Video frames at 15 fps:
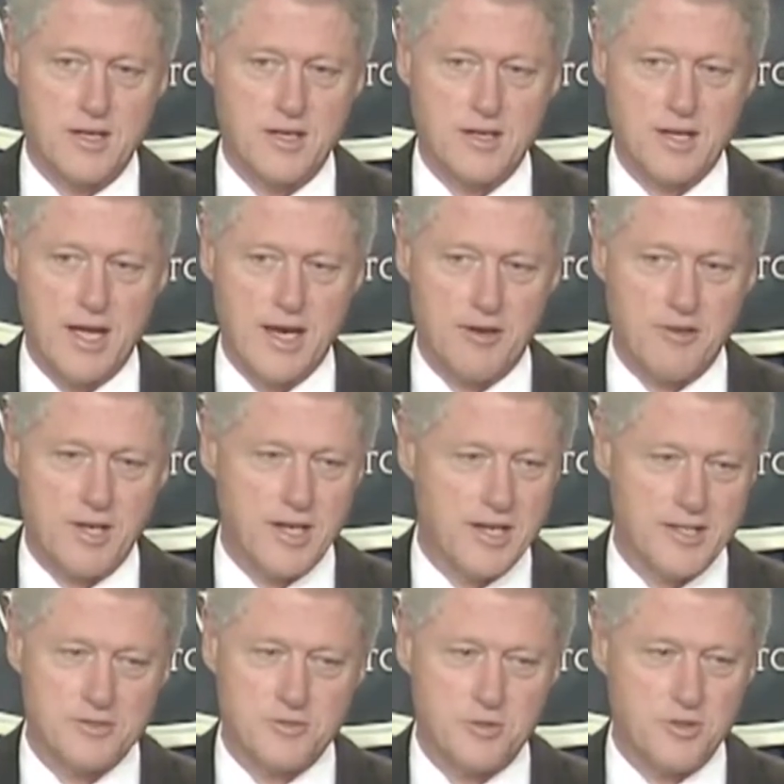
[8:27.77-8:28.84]
hand
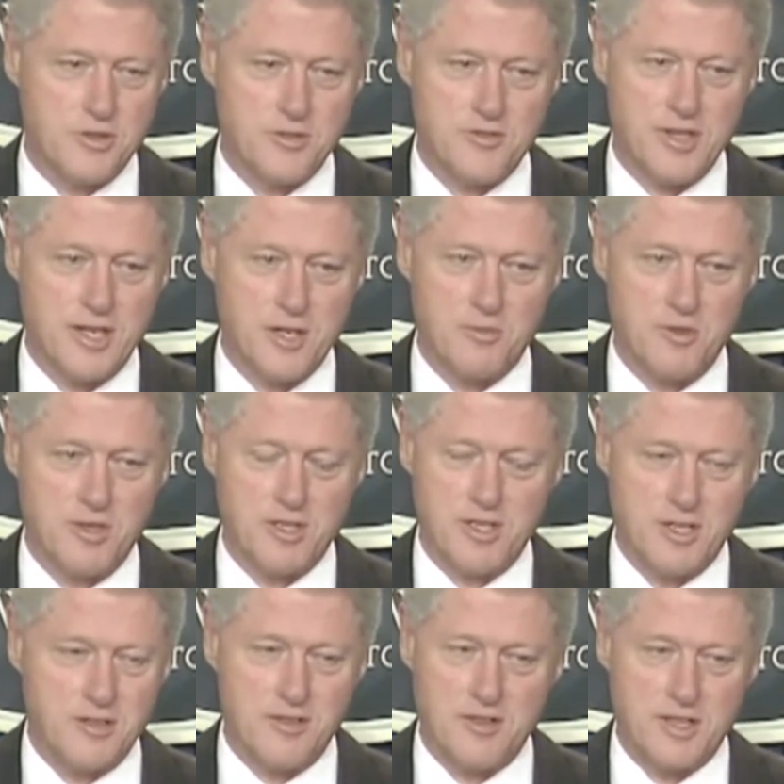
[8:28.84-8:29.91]
grenades were available, that
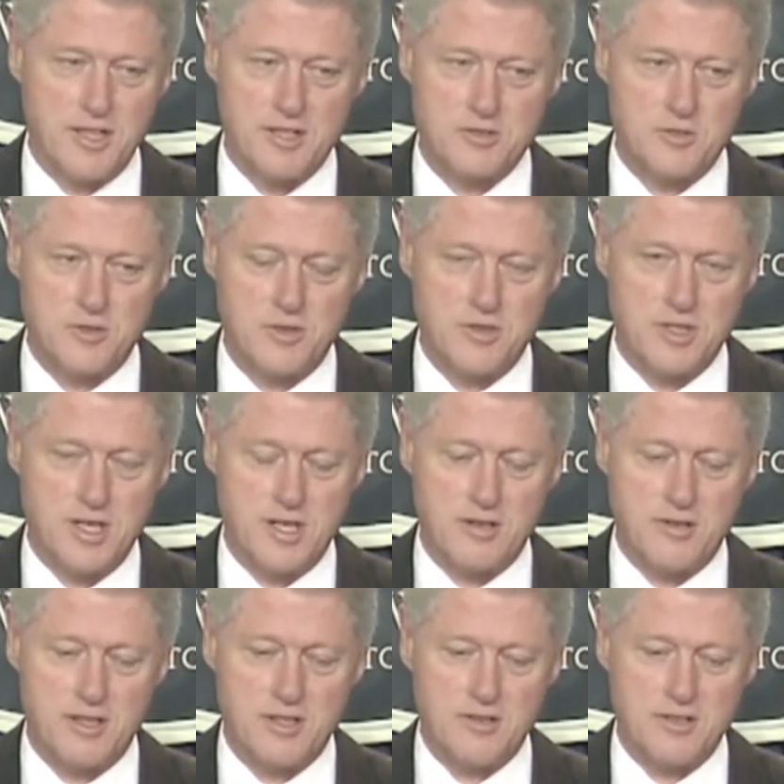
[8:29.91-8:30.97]
other things were there,
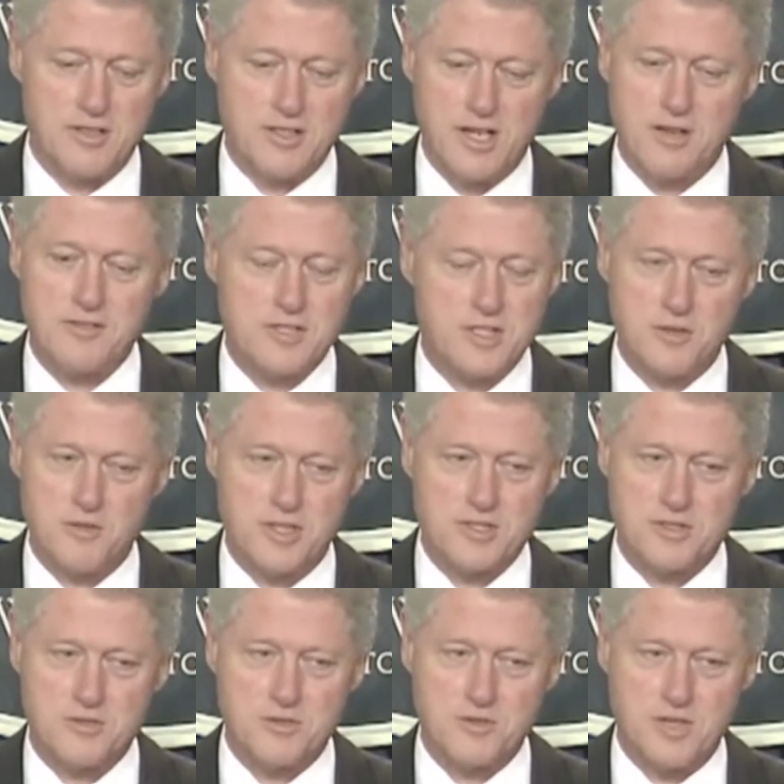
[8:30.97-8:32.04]
that it obviously
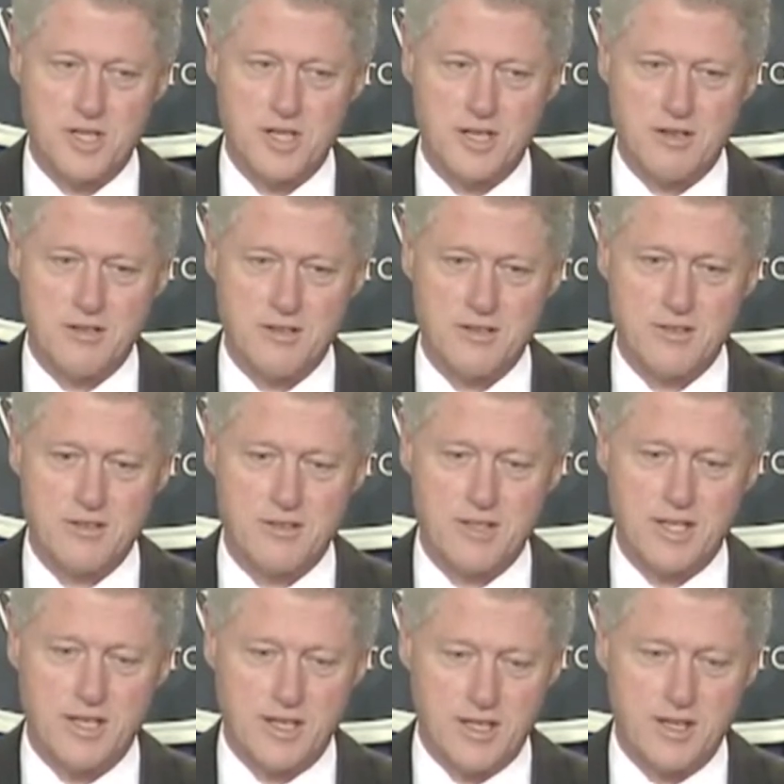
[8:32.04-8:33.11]
wasn't true there. And
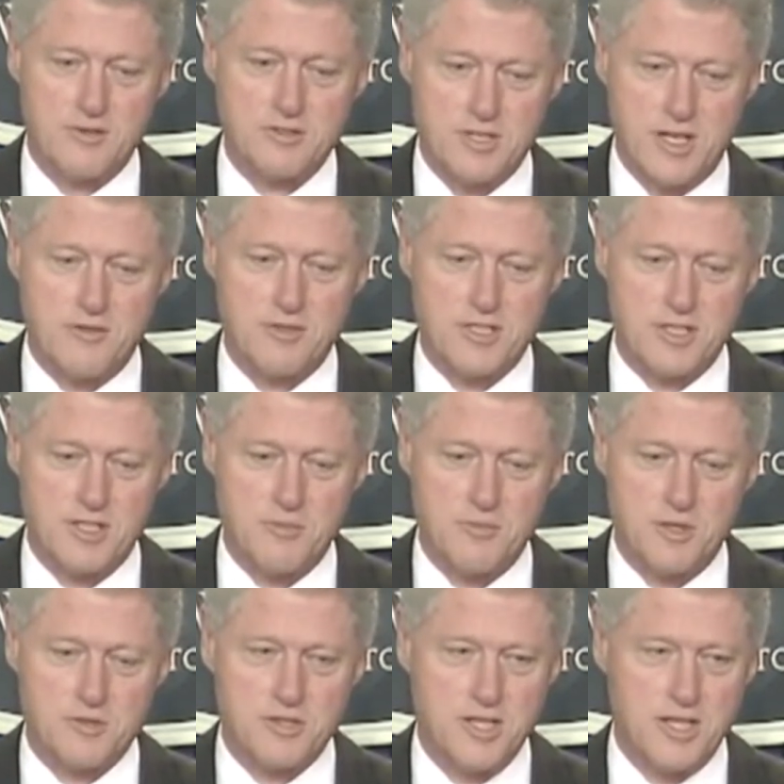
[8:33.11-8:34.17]
that was obviously the
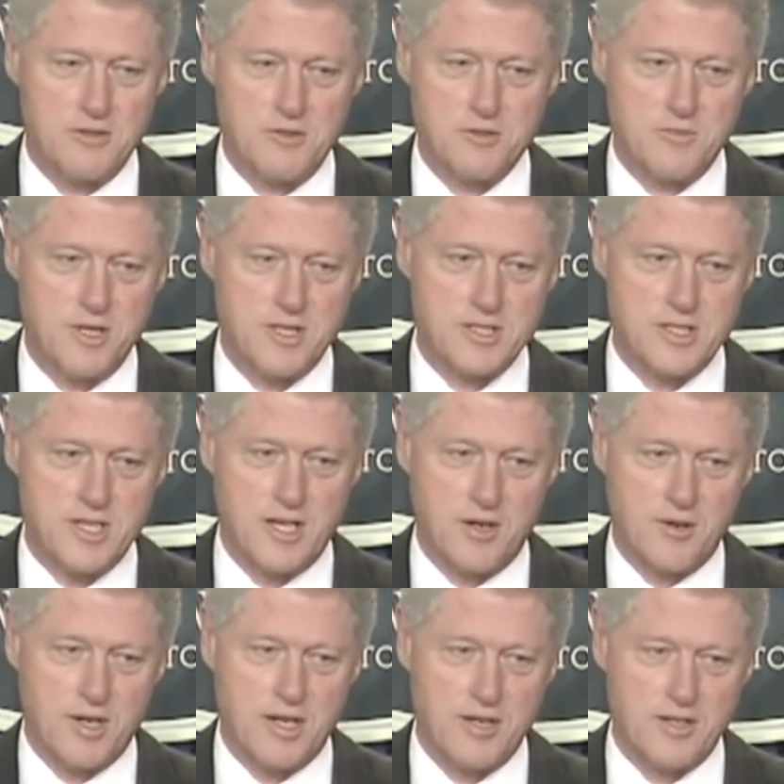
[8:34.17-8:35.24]
most dangerous place in
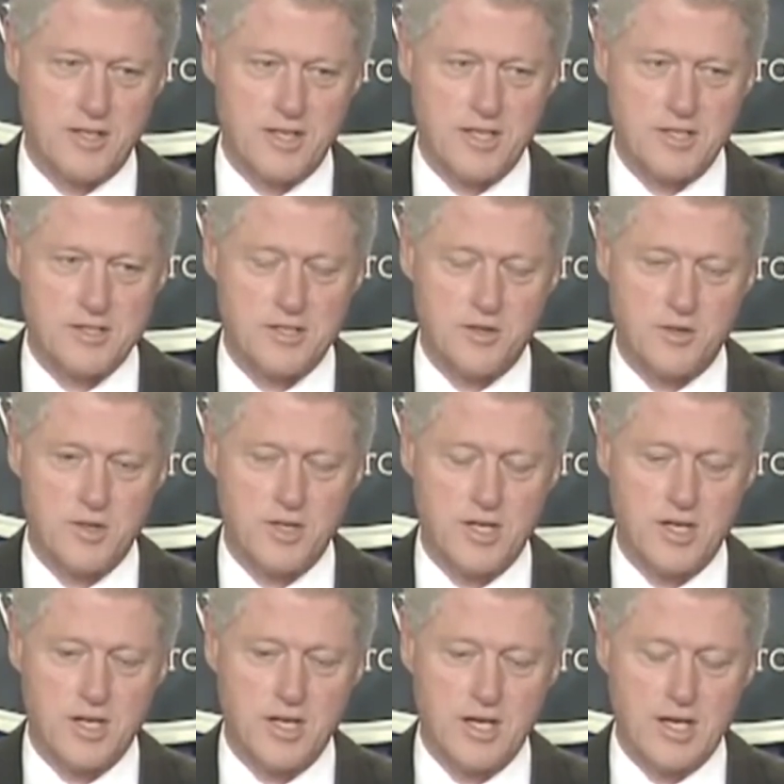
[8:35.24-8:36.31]
Colorado today. So
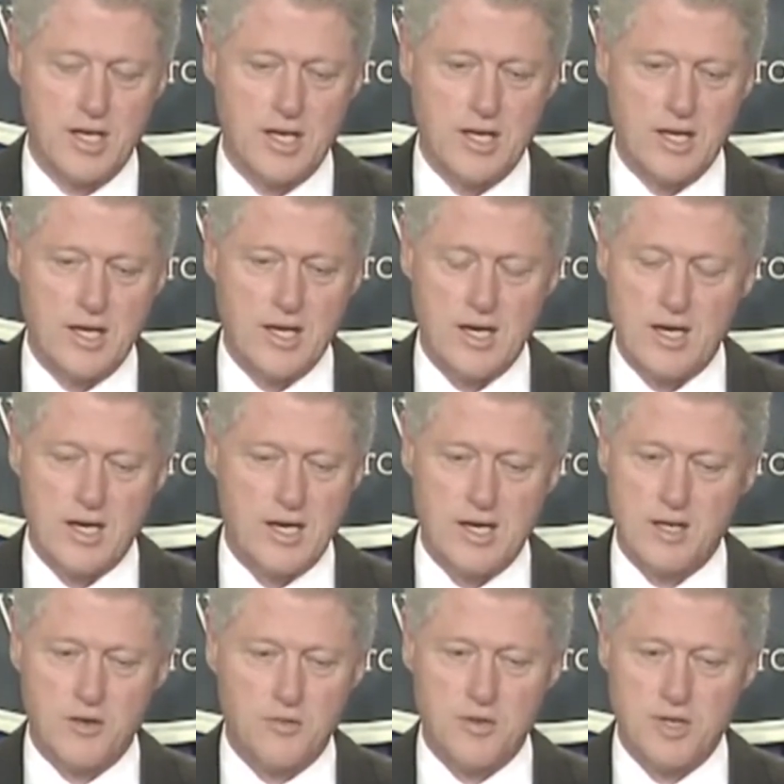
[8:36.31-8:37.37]
I
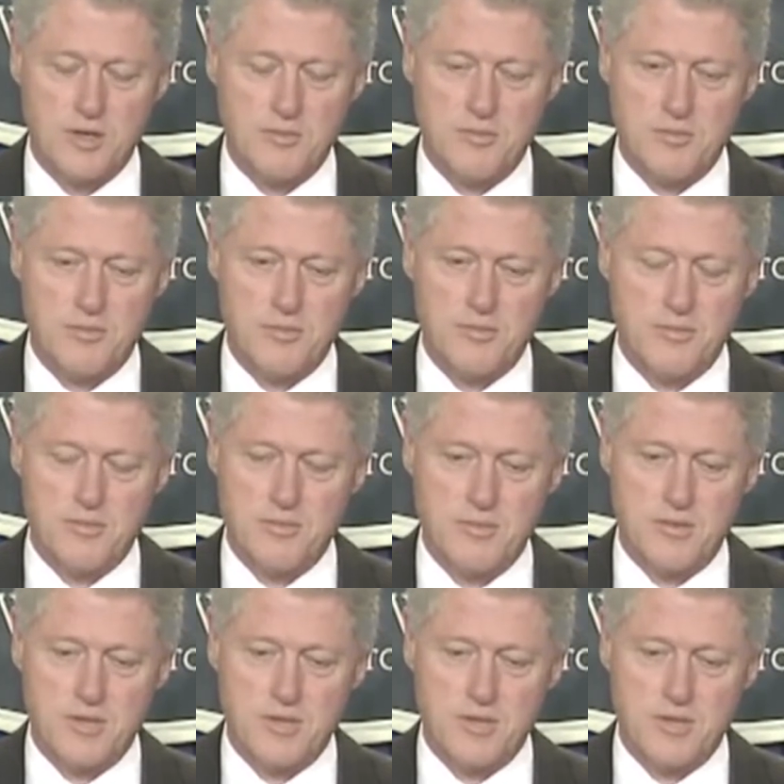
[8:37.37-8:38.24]
don't want to,